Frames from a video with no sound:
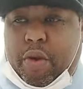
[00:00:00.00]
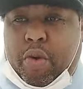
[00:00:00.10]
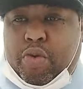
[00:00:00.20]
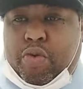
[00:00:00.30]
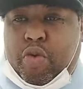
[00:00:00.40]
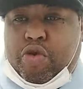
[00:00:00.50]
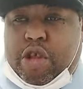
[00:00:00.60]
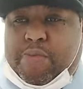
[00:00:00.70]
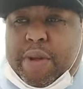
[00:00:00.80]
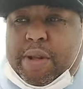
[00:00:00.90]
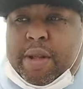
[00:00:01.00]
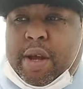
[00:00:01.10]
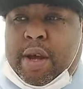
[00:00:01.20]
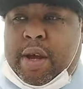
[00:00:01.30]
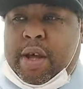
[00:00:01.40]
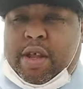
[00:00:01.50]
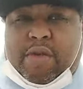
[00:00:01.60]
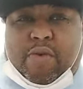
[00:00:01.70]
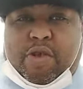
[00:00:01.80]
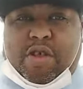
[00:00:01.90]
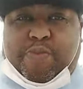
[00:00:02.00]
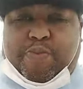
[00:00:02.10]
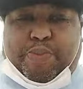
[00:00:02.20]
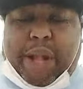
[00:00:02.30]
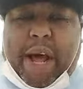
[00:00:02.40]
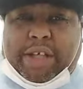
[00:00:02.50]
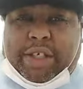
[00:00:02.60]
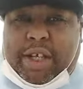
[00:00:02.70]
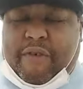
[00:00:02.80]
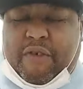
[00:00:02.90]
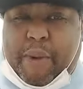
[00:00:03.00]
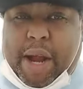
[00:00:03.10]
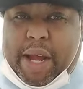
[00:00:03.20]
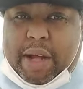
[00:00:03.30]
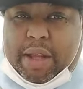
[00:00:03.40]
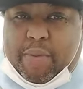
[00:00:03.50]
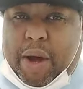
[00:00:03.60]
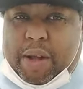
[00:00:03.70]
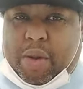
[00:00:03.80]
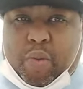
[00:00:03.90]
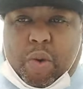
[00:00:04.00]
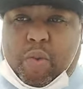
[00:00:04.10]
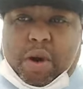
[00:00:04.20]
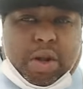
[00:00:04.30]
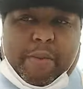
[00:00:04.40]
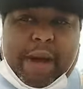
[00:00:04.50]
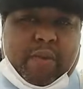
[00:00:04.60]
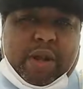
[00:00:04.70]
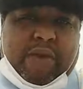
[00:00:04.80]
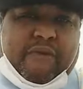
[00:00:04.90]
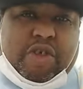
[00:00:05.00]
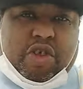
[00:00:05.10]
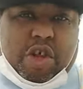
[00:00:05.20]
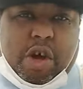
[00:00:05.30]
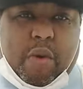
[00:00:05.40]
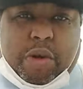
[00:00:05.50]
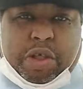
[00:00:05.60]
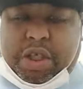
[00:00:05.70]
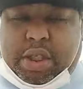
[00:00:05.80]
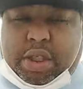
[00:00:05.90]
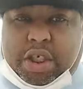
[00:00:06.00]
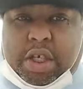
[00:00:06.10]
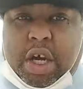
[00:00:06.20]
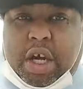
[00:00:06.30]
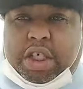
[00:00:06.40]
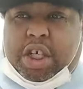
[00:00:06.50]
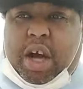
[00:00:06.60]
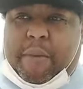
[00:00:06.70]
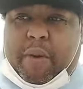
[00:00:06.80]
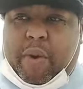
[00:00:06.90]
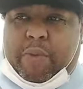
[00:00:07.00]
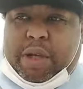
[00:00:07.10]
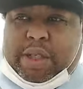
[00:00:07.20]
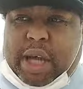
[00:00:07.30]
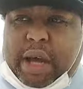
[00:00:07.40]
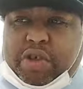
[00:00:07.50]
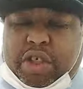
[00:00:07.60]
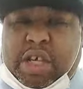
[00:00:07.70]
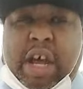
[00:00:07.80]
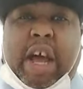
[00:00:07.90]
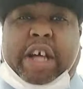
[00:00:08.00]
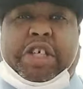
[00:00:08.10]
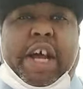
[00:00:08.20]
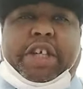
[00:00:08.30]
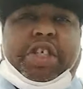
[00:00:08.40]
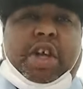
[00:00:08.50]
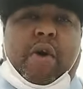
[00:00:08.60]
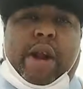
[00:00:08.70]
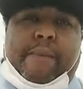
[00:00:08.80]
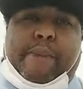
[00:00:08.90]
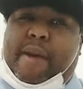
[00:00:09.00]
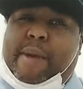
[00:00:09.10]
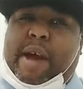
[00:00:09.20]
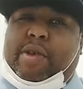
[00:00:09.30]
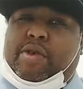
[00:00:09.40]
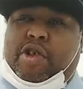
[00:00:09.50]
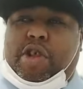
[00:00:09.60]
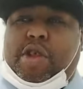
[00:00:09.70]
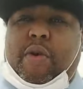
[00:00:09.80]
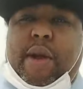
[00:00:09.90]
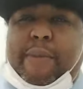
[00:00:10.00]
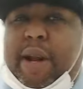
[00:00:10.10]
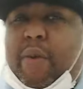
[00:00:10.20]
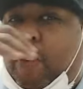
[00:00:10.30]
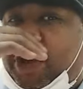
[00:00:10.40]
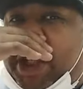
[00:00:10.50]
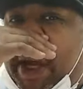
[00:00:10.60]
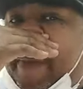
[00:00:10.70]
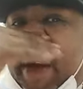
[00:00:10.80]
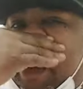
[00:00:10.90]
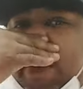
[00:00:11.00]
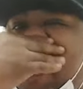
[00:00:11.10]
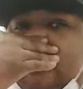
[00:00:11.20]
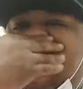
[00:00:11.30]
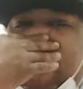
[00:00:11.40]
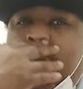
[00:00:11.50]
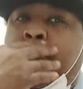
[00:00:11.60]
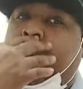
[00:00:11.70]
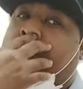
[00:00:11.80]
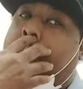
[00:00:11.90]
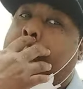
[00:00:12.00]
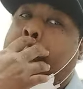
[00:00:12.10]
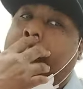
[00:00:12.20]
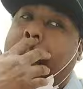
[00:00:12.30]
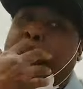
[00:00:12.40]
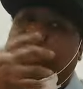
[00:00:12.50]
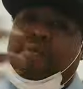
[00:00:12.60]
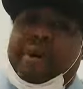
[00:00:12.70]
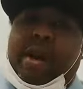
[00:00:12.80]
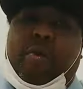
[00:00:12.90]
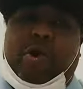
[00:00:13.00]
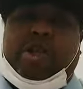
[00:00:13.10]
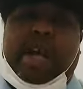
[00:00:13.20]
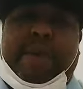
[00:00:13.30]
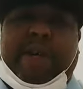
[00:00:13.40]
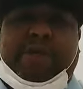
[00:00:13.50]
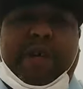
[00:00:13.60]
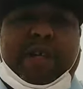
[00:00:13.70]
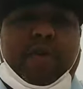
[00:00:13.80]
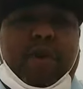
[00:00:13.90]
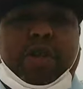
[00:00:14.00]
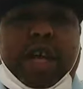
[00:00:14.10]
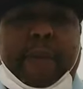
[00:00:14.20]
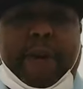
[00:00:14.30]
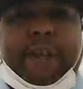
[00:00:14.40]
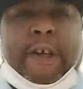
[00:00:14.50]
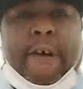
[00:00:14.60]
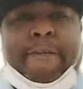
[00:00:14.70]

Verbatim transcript: who who's just been just just blasting everybody out the out the woodwork. No matter what division she going, she she she's coming away with a title. She's and she ain't just going there beating mandatory. She's going there beating the world champions. You know what I'm saying? She's beating the world champions because the world champions